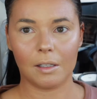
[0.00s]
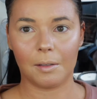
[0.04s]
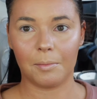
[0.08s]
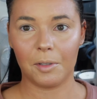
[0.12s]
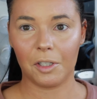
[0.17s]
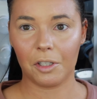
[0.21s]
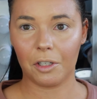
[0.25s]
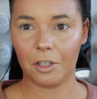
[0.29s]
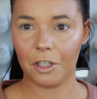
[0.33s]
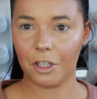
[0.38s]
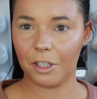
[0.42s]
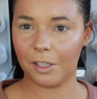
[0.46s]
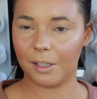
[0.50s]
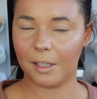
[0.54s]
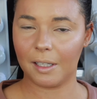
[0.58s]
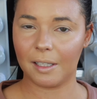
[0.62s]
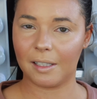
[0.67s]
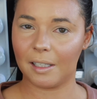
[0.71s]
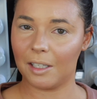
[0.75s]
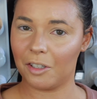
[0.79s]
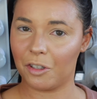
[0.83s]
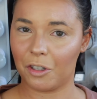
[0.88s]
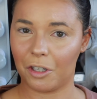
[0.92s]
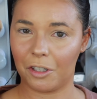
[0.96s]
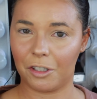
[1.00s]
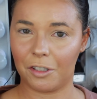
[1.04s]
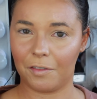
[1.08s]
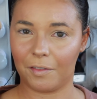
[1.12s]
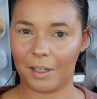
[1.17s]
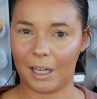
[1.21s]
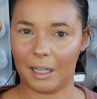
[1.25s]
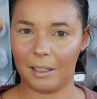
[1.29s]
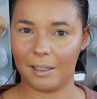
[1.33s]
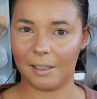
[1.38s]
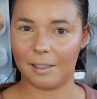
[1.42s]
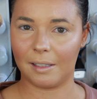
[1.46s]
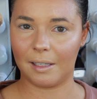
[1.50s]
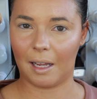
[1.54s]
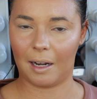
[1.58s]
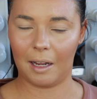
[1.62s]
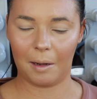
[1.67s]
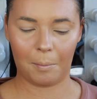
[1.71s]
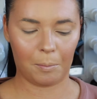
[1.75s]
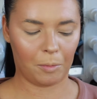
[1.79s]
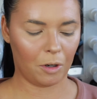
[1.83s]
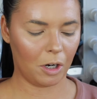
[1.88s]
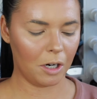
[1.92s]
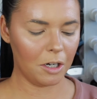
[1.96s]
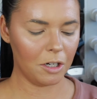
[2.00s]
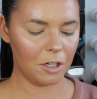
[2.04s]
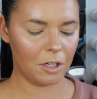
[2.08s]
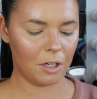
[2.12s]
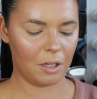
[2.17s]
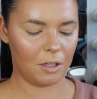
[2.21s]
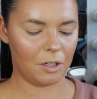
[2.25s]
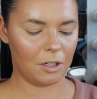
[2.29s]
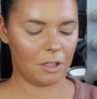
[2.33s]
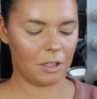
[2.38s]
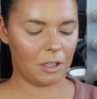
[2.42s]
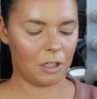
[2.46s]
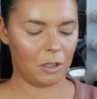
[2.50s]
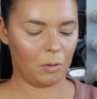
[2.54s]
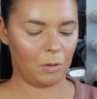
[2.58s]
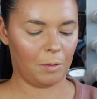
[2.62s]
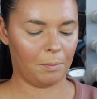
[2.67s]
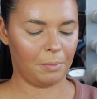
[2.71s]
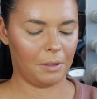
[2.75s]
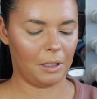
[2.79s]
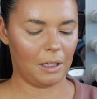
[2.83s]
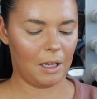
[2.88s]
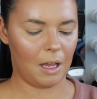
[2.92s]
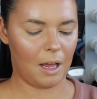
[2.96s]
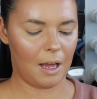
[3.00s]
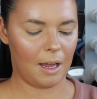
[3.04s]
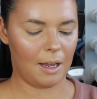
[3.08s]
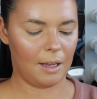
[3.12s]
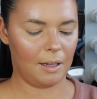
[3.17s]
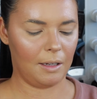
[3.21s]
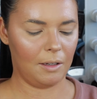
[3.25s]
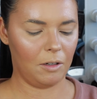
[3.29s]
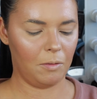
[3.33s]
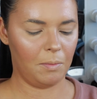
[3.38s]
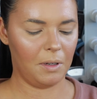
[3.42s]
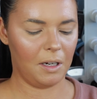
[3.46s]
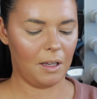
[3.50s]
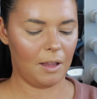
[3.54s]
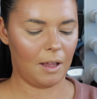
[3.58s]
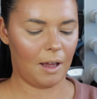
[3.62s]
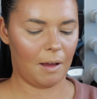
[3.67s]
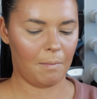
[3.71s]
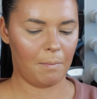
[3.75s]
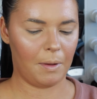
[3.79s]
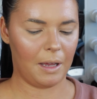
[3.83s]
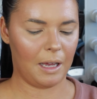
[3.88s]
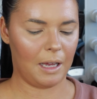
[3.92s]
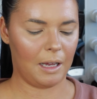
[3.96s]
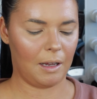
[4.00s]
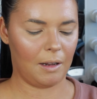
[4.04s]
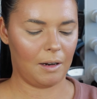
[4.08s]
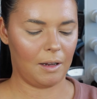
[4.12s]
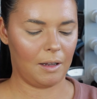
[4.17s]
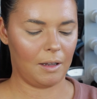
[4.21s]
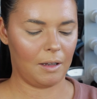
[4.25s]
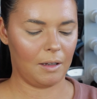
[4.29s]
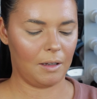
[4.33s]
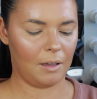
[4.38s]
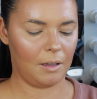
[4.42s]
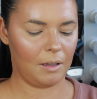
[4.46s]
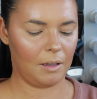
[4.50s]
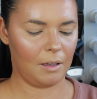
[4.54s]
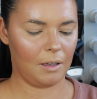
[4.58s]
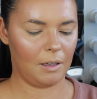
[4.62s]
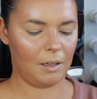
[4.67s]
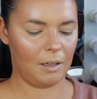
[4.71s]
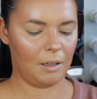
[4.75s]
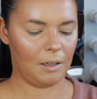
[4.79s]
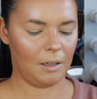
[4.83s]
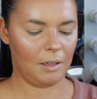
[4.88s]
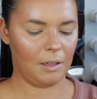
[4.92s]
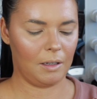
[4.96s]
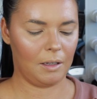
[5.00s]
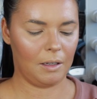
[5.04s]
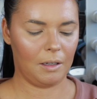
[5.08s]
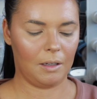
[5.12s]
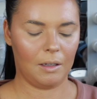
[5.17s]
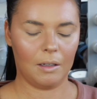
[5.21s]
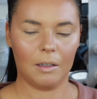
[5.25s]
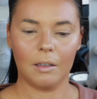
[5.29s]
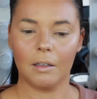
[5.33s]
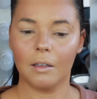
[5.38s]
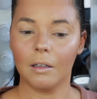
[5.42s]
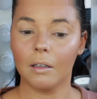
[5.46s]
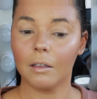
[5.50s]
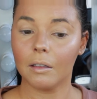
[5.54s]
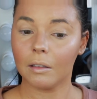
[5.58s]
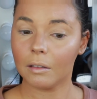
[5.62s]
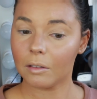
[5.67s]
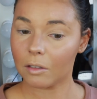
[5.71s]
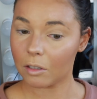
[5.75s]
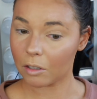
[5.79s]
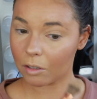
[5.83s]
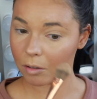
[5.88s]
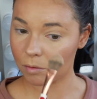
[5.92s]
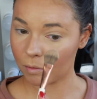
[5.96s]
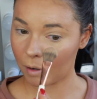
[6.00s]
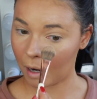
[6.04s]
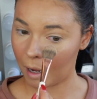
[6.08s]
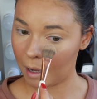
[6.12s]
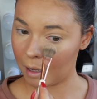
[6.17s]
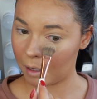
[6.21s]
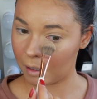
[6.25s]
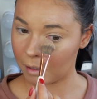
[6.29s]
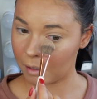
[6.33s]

So I'm just going to use this Dose of Colours setting brush just to apply a little bit of that powder just right